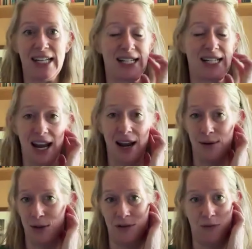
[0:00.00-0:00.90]
It's now
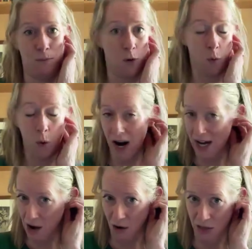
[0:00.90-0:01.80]
sort of more
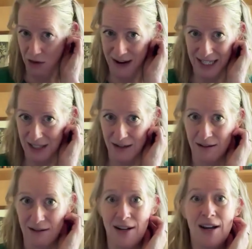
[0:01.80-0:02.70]
widely on the
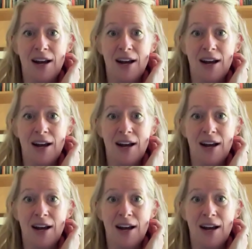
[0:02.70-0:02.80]
radar.